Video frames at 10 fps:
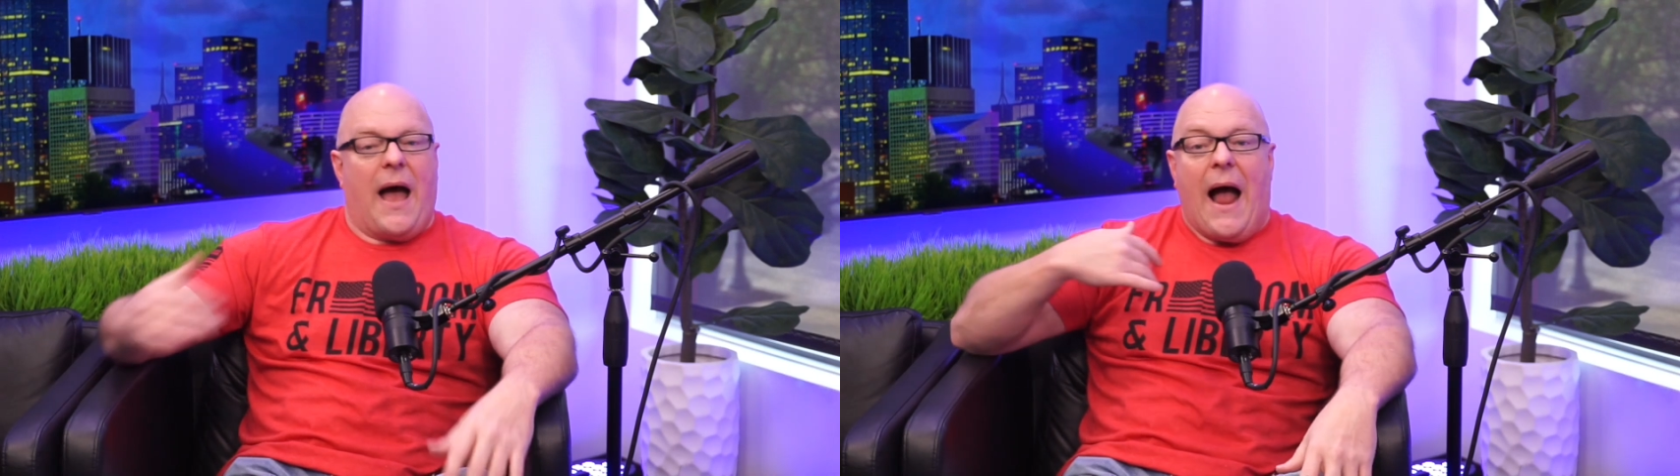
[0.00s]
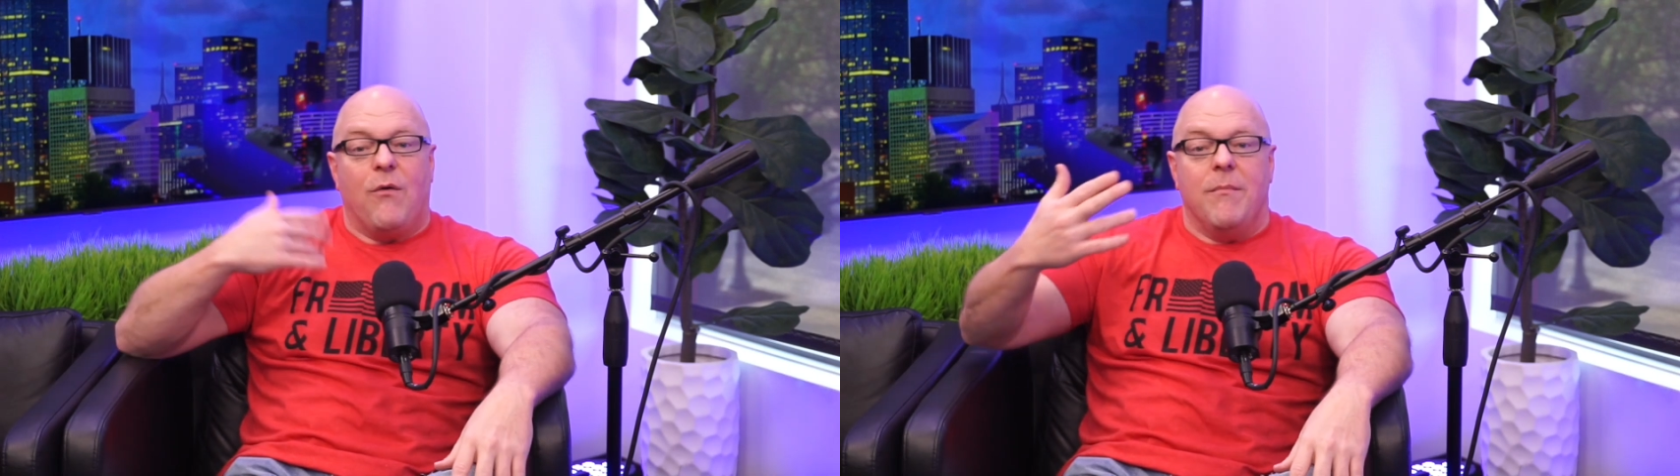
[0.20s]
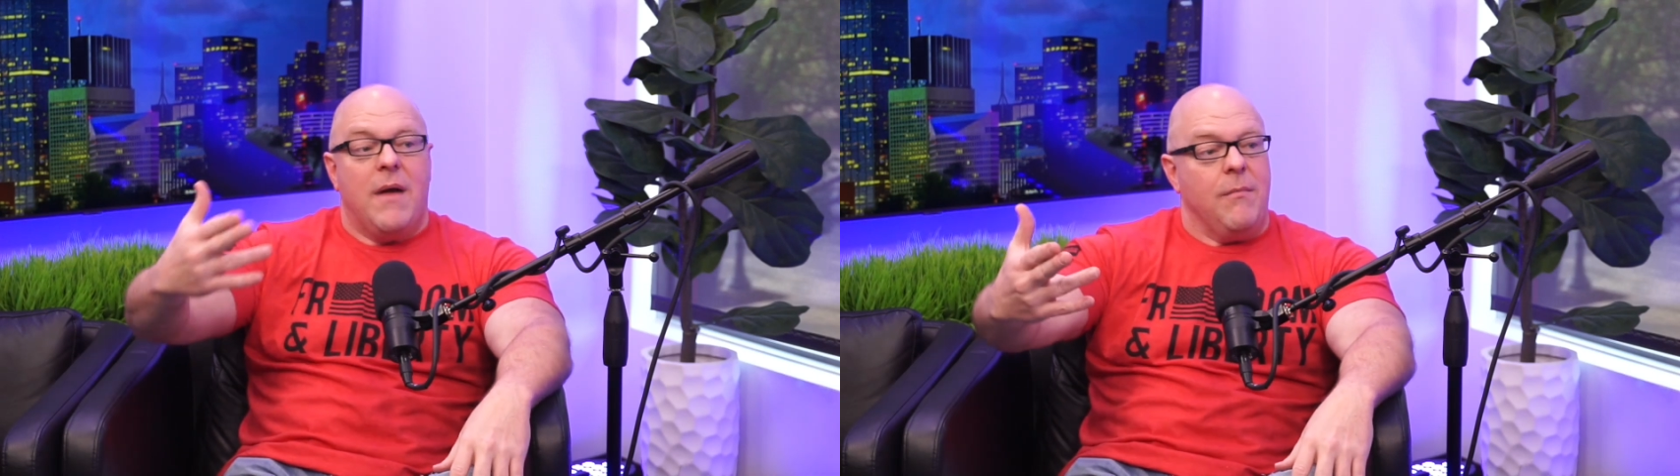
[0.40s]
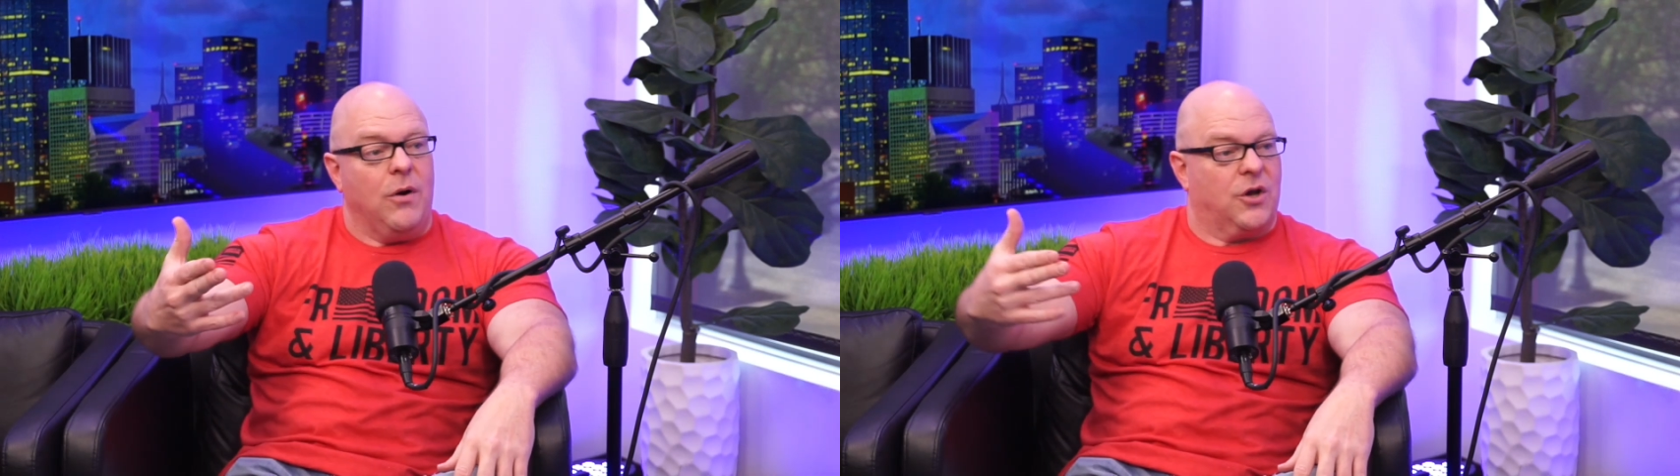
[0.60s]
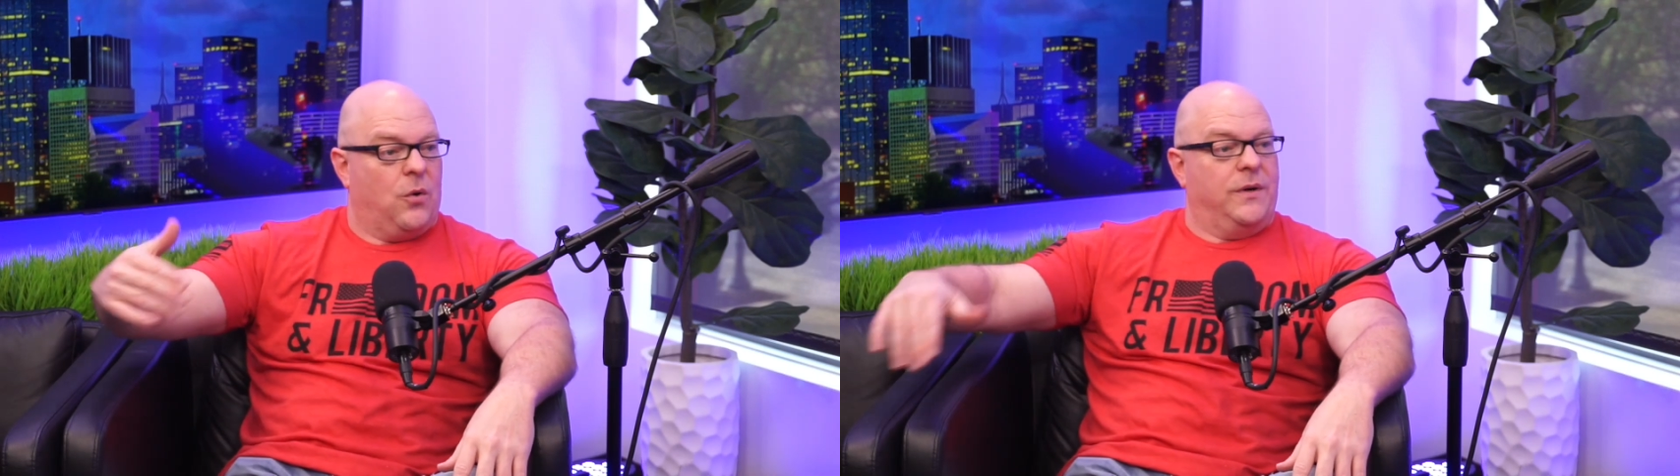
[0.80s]
I
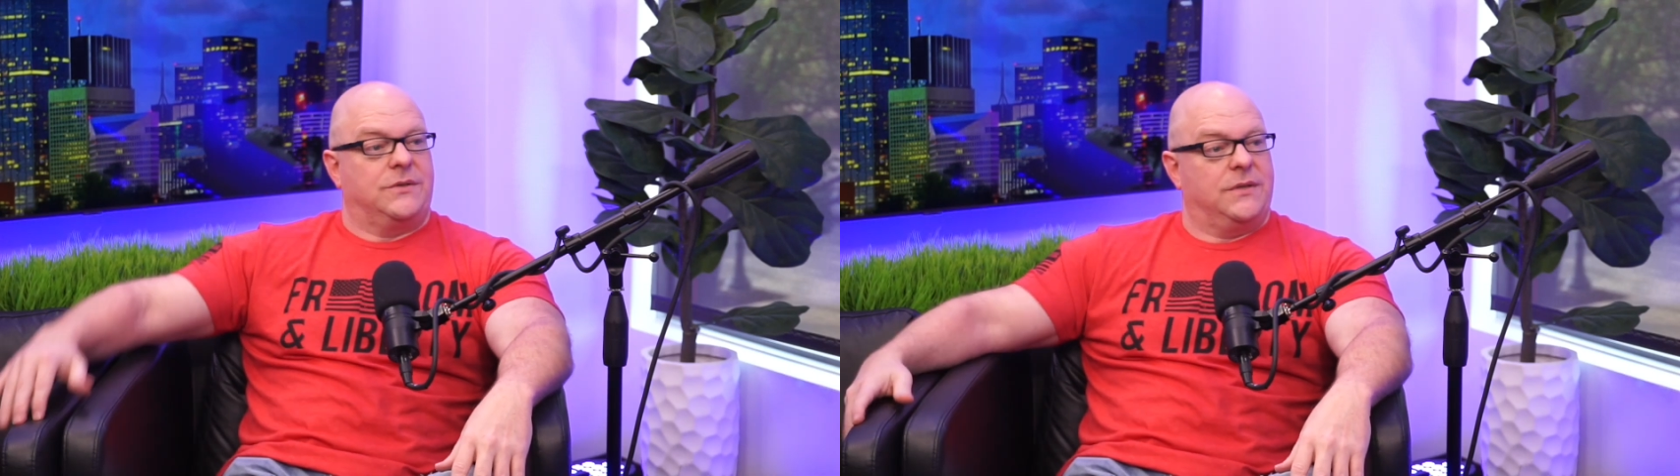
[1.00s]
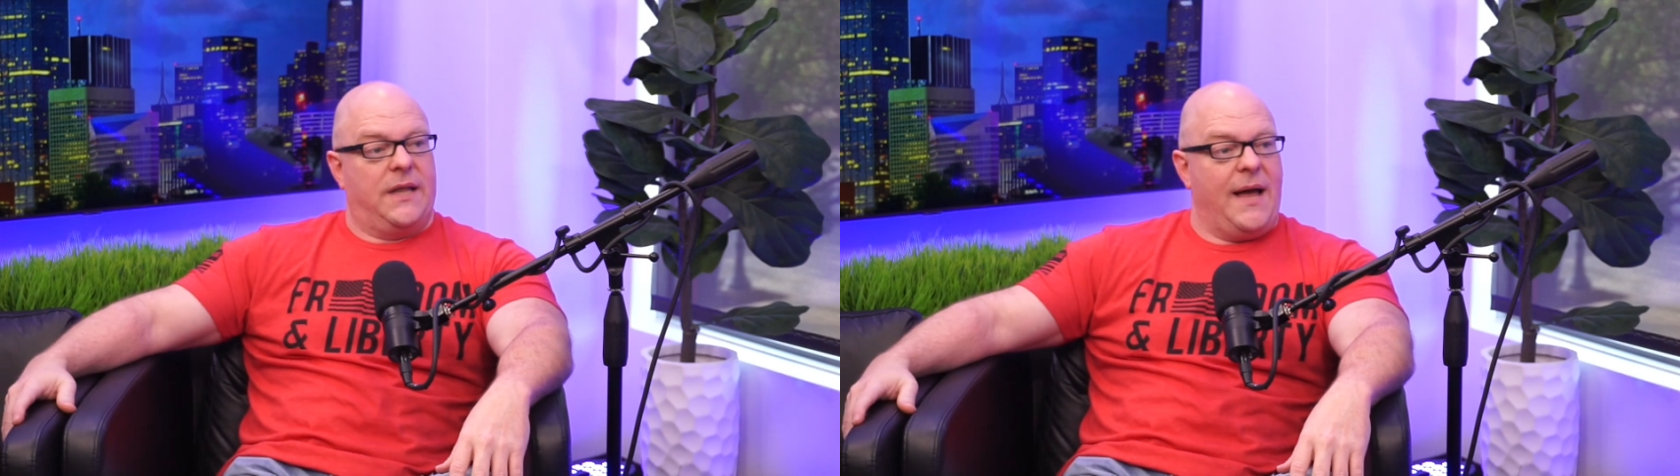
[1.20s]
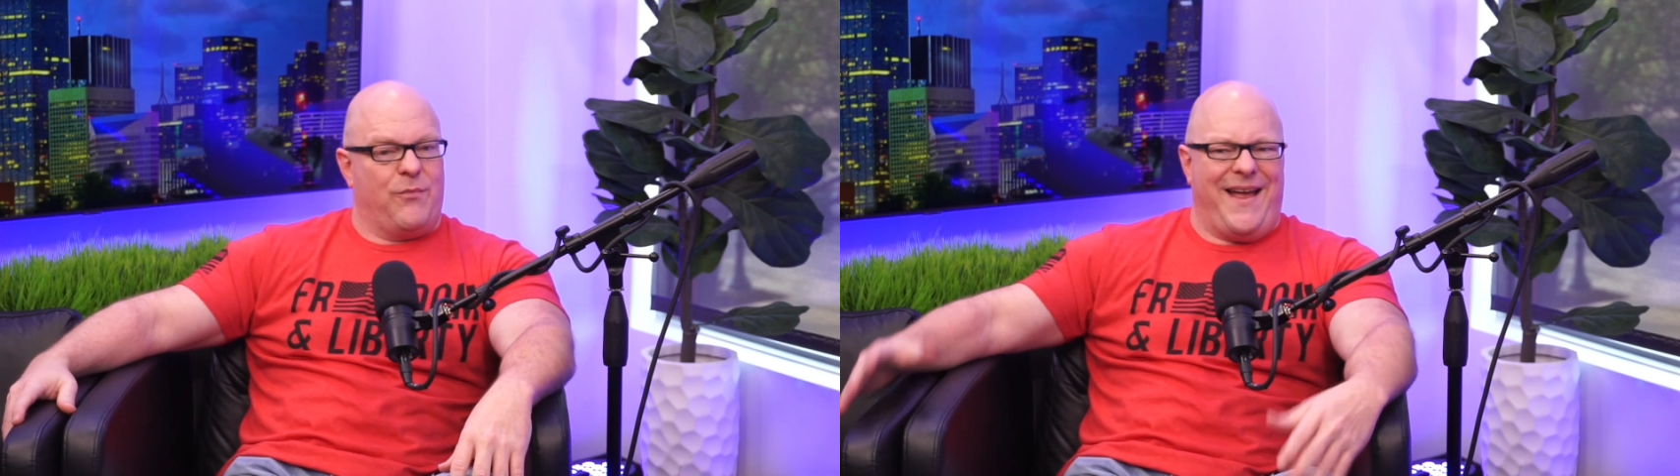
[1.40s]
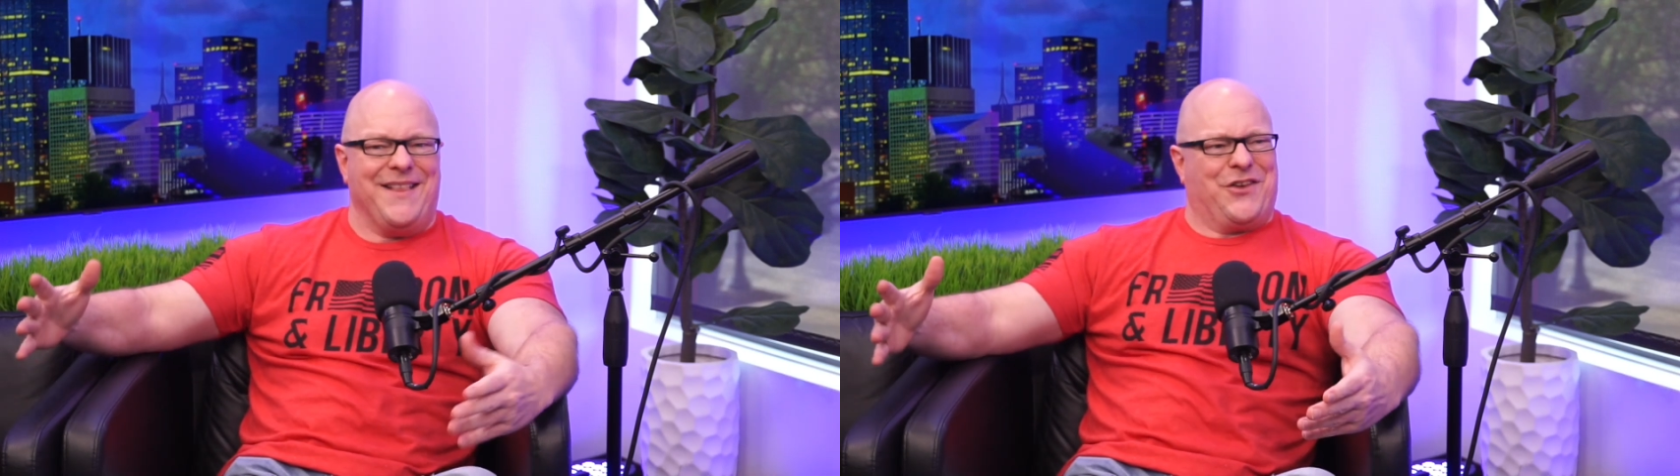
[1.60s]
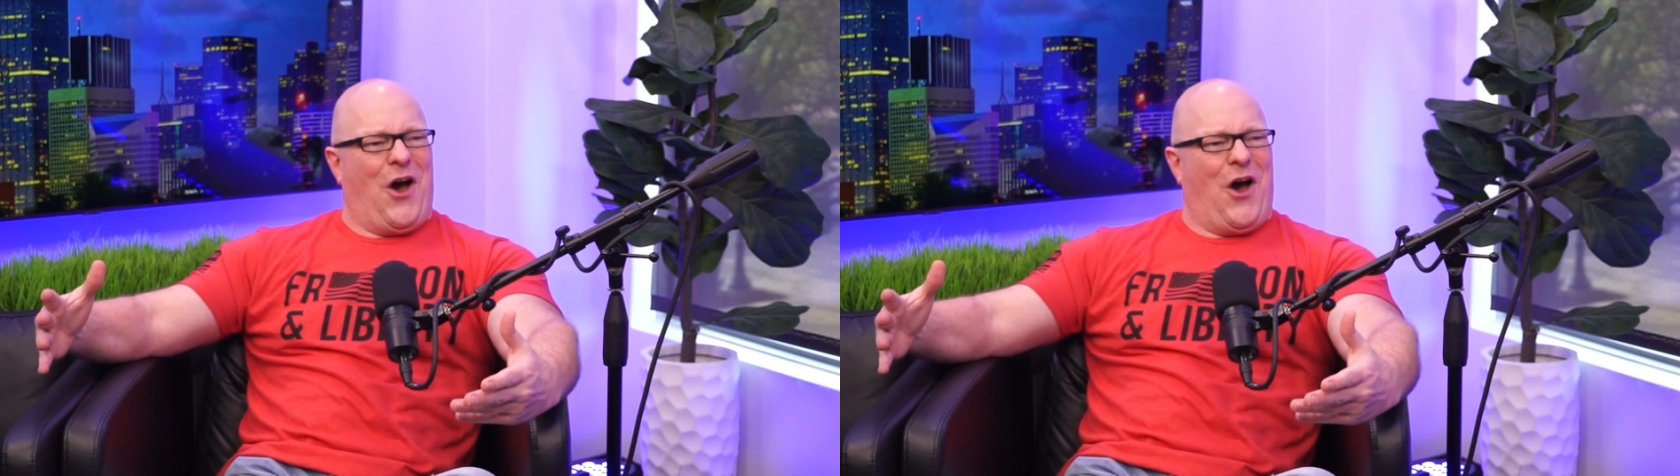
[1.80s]
remember going to the library in